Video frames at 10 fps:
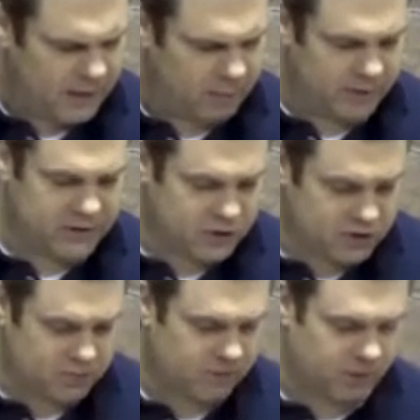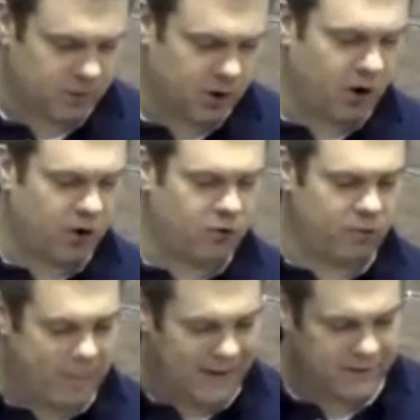Brings judgment from God,
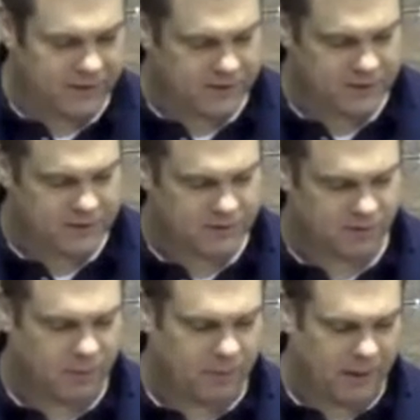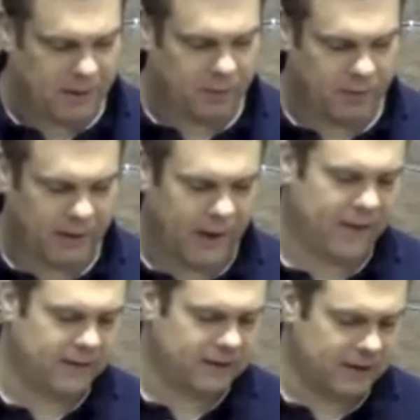repentance from the people,
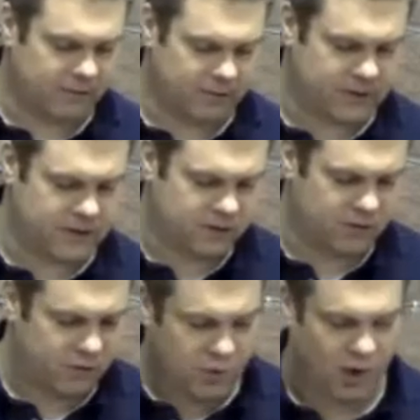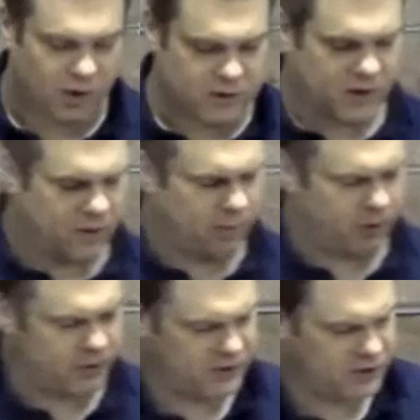and then deliverance through God's
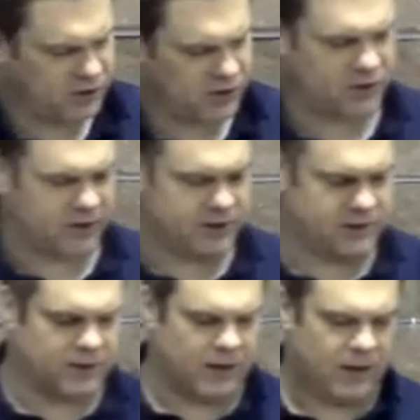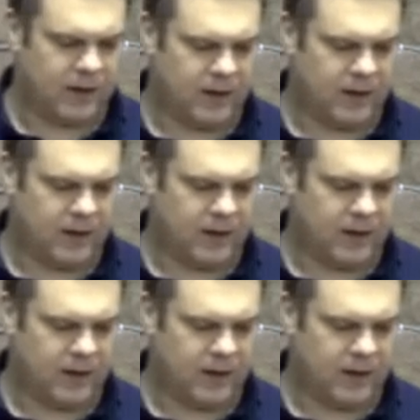appointed judges